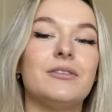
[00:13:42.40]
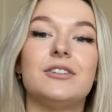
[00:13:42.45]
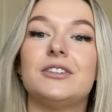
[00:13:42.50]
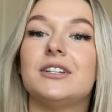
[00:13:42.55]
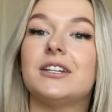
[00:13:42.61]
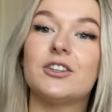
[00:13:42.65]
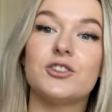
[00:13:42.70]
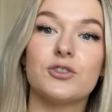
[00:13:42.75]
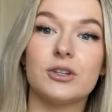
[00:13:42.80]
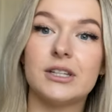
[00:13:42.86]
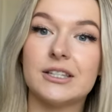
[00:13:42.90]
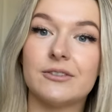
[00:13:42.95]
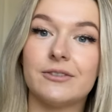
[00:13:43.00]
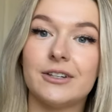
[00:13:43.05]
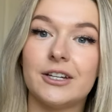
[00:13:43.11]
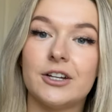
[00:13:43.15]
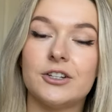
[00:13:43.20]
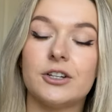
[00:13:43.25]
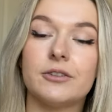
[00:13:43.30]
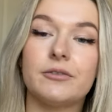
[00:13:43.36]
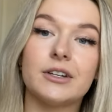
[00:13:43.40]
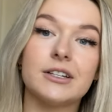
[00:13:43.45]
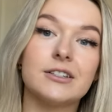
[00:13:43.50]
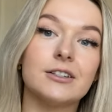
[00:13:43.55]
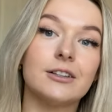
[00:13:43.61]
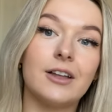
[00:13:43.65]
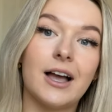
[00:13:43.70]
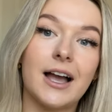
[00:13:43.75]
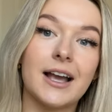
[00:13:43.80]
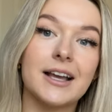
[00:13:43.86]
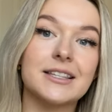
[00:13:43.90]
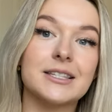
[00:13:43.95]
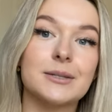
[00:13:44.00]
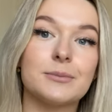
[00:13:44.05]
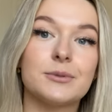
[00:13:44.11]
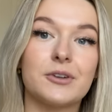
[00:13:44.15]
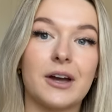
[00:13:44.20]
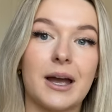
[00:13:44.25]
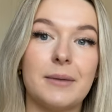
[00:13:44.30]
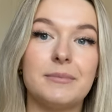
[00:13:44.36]
you did enjoy this video, don't forget to like and
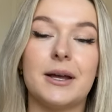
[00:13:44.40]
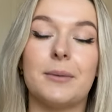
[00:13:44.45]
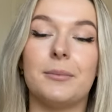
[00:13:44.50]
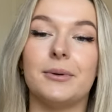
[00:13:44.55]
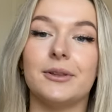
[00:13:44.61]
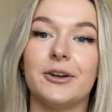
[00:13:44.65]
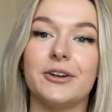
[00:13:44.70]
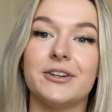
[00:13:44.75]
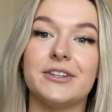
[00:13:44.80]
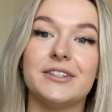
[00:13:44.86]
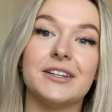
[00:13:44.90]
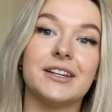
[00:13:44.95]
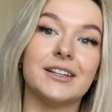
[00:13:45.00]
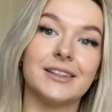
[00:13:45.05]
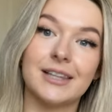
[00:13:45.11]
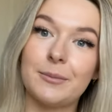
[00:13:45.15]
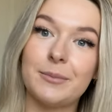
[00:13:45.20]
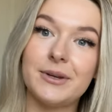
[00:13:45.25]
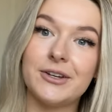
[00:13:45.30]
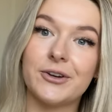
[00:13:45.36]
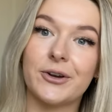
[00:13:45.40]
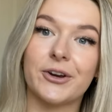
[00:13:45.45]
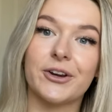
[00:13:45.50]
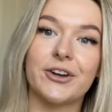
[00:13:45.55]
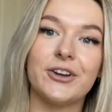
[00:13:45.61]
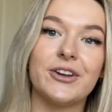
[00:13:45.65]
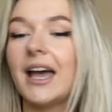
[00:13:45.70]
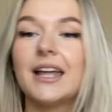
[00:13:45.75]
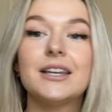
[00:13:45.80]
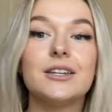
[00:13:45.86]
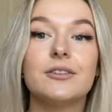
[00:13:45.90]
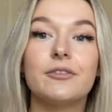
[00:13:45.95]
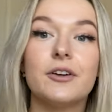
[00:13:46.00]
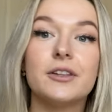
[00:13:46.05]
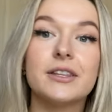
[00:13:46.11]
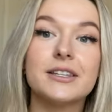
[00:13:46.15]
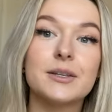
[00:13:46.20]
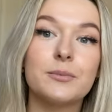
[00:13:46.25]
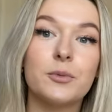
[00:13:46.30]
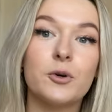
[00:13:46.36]
subscribe down below so you can let me know and to
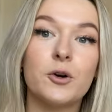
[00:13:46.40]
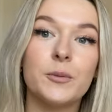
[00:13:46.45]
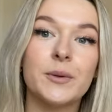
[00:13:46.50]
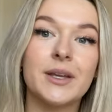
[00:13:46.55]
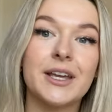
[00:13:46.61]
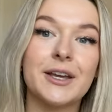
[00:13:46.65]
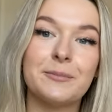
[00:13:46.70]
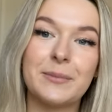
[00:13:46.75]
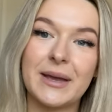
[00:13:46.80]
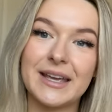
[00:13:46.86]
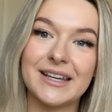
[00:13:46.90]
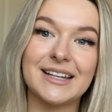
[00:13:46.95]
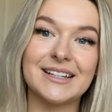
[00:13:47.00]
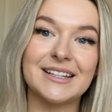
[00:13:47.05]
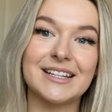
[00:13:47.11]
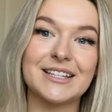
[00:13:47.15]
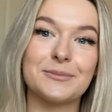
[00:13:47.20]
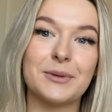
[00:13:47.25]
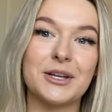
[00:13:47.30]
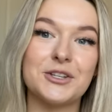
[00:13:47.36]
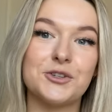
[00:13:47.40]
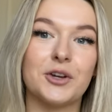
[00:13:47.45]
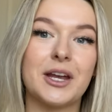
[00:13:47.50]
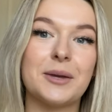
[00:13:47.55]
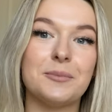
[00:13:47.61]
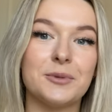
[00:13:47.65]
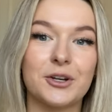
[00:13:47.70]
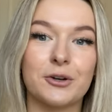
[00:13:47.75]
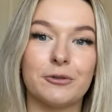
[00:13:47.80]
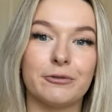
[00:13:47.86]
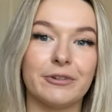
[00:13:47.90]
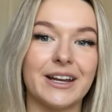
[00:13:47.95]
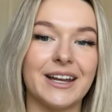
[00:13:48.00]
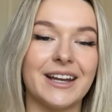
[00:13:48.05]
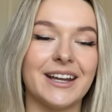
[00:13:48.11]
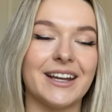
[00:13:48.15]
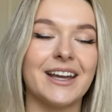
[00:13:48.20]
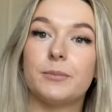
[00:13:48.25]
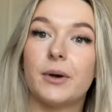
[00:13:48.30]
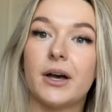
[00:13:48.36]
further support me in making this my dream
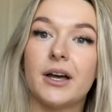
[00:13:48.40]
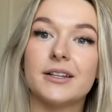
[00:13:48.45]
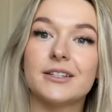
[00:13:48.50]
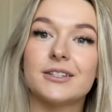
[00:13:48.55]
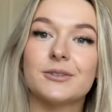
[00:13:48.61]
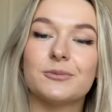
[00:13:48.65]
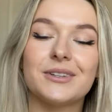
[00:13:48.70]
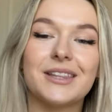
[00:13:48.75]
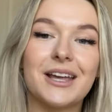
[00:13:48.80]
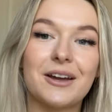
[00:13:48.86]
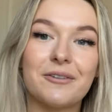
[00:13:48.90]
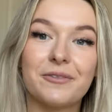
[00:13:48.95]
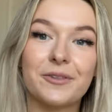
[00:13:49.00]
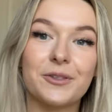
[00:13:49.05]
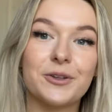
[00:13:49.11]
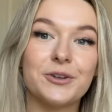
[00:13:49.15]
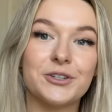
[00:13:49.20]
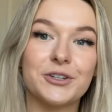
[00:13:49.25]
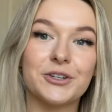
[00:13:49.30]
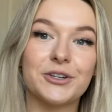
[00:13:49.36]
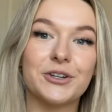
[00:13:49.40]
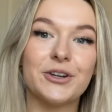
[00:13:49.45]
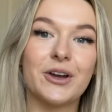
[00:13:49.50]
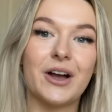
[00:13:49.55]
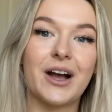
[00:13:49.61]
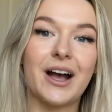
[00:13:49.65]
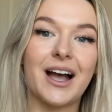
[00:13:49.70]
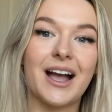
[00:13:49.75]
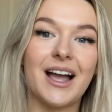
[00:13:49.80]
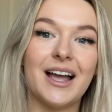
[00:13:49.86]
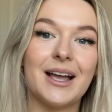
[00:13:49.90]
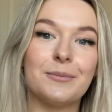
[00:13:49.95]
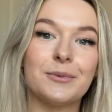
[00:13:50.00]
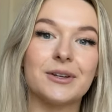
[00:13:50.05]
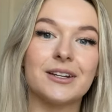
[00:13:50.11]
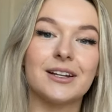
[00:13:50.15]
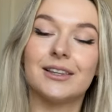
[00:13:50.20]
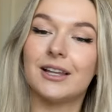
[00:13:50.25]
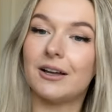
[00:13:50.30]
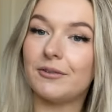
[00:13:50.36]
career. But without further ado, I am
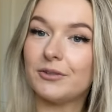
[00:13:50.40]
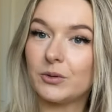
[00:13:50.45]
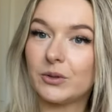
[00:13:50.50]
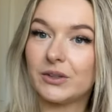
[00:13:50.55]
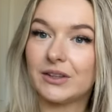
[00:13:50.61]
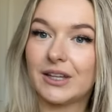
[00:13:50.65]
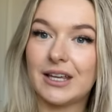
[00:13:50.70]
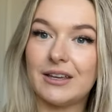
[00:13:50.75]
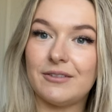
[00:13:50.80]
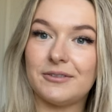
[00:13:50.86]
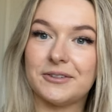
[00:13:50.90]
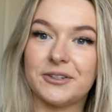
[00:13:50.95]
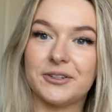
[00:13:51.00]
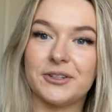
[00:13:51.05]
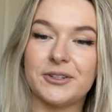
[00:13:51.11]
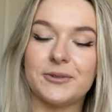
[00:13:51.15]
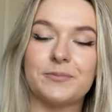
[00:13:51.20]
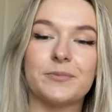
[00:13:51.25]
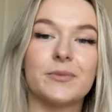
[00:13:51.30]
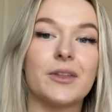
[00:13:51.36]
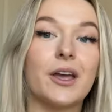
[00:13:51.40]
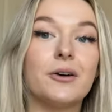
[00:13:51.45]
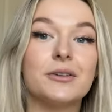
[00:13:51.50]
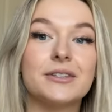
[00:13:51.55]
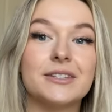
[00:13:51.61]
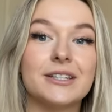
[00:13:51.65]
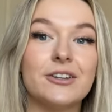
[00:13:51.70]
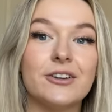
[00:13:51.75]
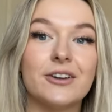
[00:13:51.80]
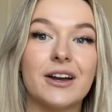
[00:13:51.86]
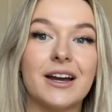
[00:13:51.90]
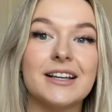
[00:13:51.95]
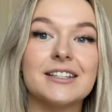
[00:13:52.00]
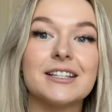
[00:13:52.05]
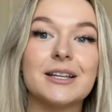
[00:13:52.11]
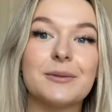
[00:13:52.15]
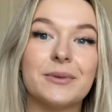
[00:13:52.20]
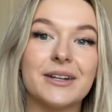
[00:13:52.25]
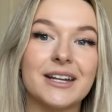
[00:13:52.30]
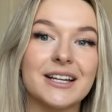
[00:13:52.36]
gonna love you and leave you. I'll see you guys
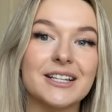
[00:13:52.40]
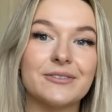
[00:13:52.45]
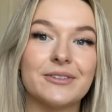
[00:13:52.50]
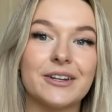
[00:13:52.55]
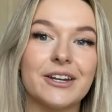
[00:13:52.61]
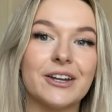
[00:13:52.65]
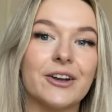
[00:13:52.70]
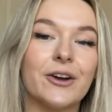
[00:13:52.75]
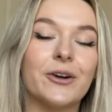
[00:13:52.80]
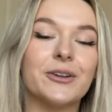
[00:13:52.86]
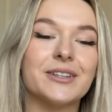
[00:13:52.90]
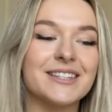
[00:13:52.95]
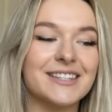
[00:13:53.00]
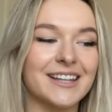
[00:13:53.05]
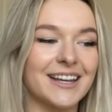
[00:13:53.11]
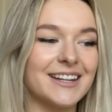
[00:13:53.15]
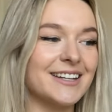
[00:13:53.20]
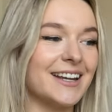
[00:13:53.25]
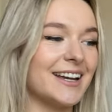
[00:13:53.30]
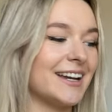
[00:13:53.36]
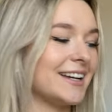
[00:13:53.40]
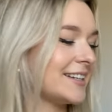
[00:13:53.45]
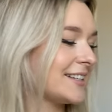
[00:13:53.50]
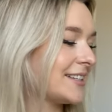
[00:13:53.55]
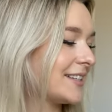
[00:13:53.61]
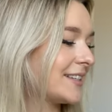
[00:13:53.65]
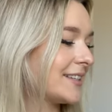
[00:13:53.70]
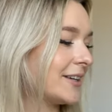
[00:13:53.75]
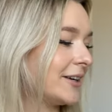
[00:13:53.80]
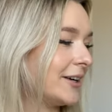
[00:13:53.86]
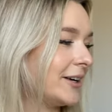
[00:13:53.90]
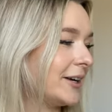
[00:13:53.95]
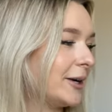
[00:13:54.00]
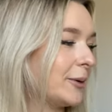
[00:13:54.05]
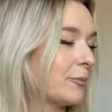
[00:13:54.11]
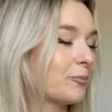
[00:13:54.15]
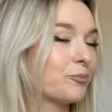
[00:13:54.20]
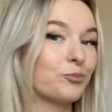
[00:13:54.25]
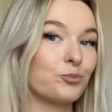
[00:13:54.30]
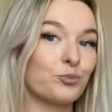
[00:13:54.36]
in my next video on Sunday.
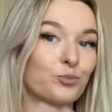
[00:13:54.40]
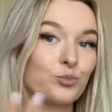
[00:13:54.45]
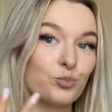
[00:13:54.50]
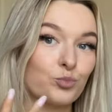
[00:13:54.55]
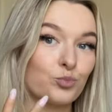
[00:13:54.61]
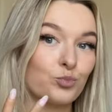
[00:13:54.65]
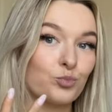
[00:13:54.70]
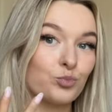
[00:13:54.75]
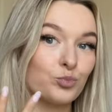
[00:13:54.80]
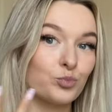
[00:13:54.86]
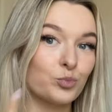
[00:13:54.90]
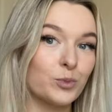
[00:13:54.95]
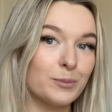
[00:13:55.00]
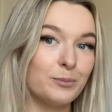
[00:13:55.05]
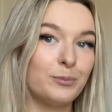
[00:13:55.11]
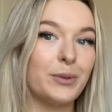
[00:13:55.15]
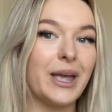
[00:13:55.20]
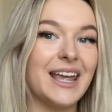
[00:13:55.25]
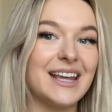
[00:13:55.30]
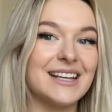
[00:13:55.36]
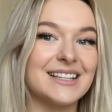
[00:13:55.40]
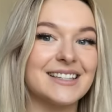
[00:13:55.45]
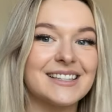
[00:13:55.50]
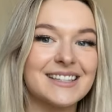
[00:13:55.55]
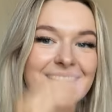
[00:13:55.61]
So, peace.